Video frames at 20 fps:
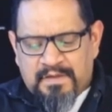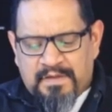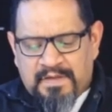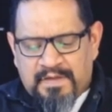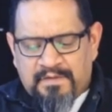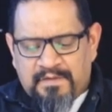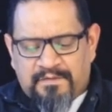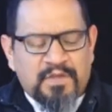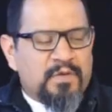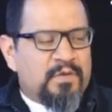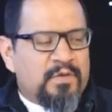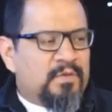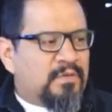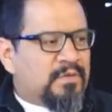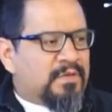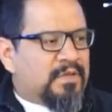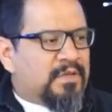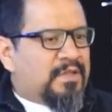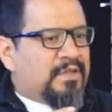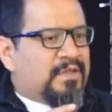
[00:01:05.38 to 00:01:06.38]
If you
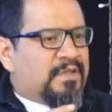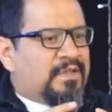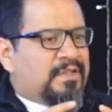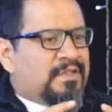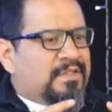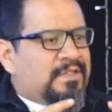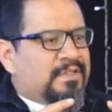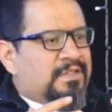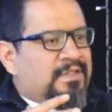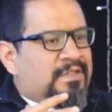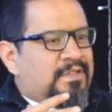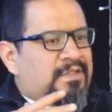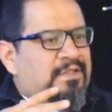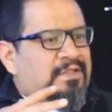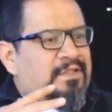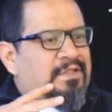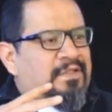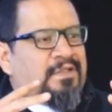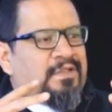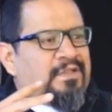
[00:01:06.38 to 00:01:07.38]

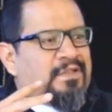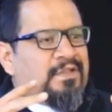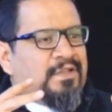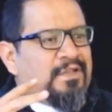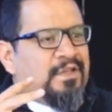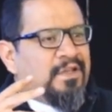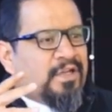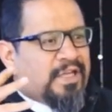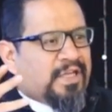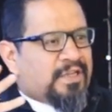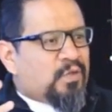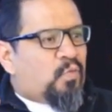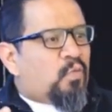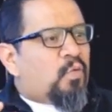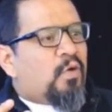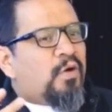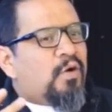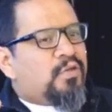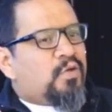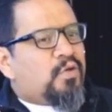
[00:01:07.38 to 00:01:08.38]
look at the
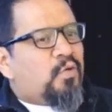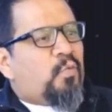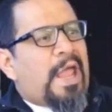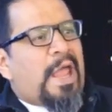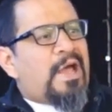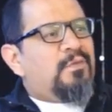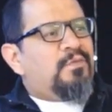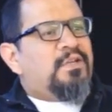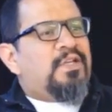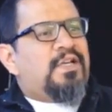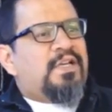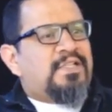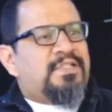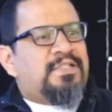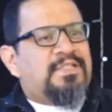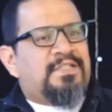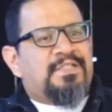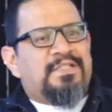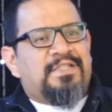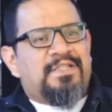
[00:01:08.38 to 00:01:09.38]
world around
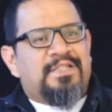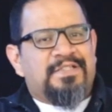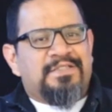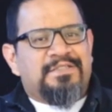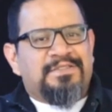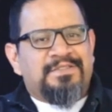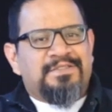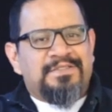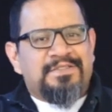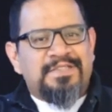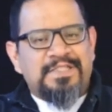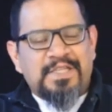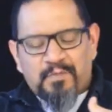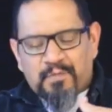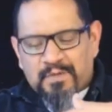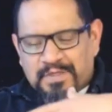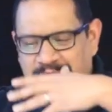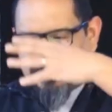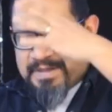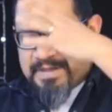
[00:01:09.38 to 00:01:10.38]
us and see
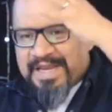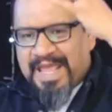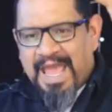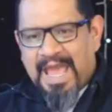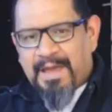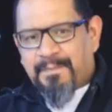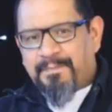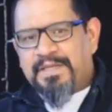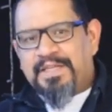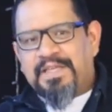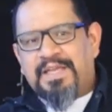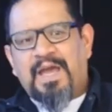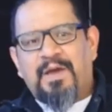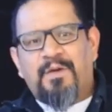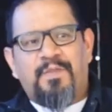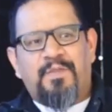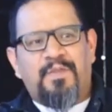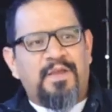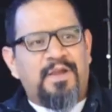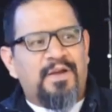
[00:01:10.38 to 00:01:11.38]
what's been happening
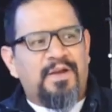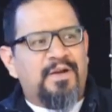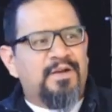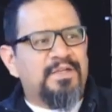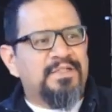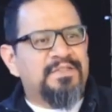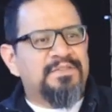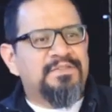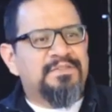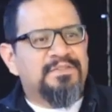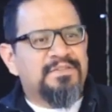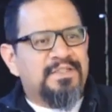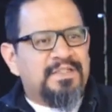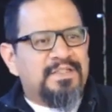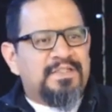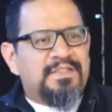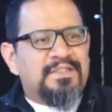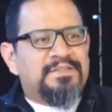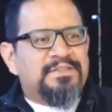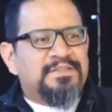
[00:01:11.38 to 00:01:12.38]
out there in
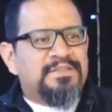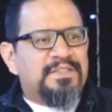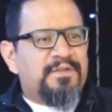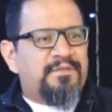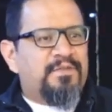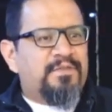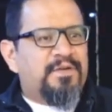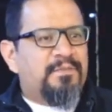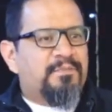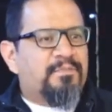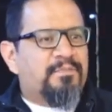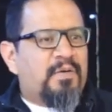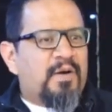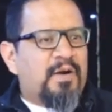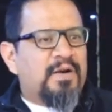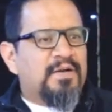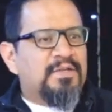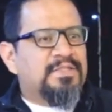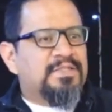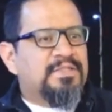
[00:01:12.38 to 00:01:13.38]
different
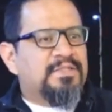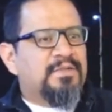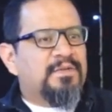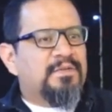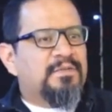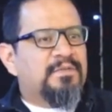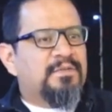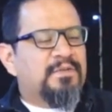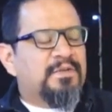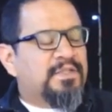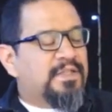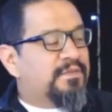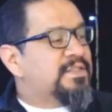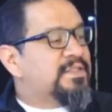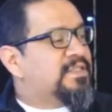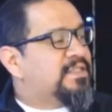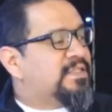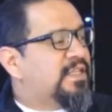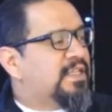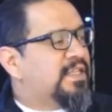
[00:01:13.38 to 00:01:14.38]
parts of, or different
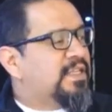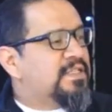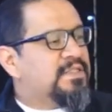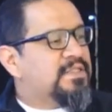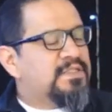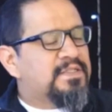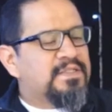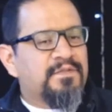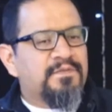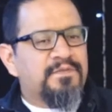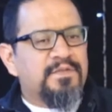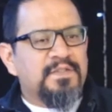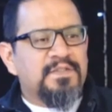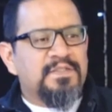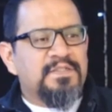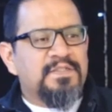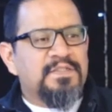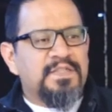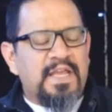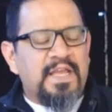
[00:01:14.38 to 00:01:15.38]
cities, different
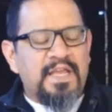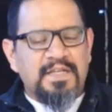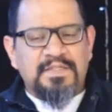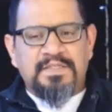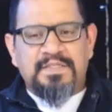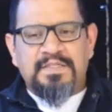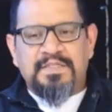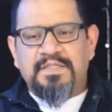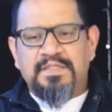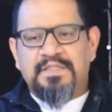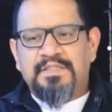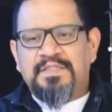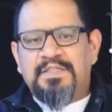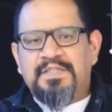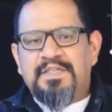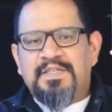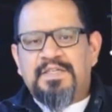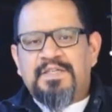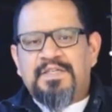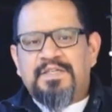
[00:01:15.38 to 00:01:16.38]
states,
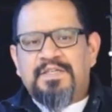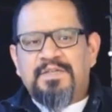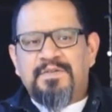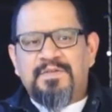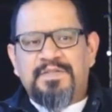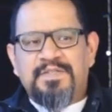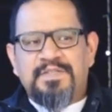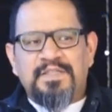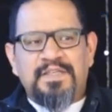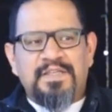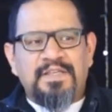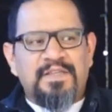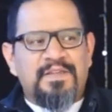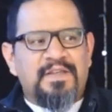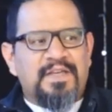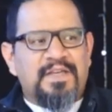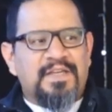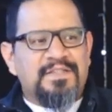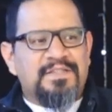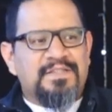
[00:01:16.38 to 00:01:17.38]
you see
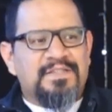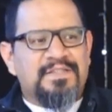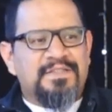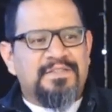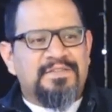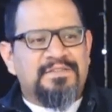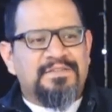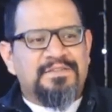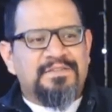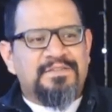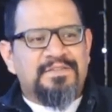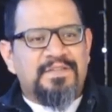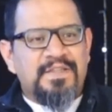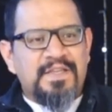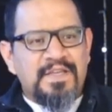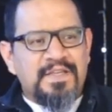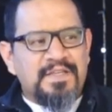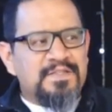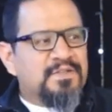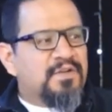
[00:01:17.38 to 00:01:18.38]
that
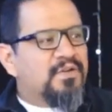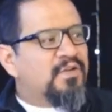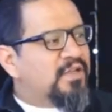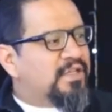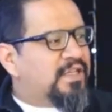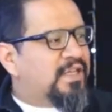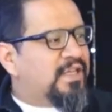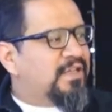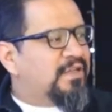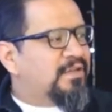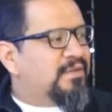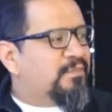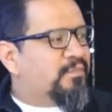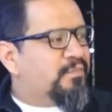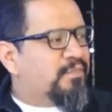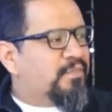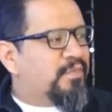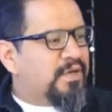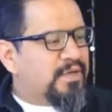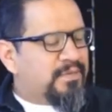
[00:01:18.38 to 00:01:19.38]
things are looking
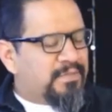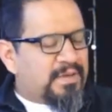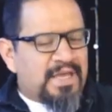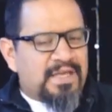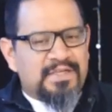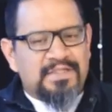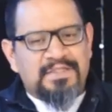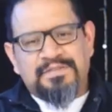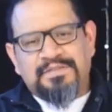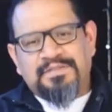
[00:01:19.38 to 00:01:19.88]
pretty bad.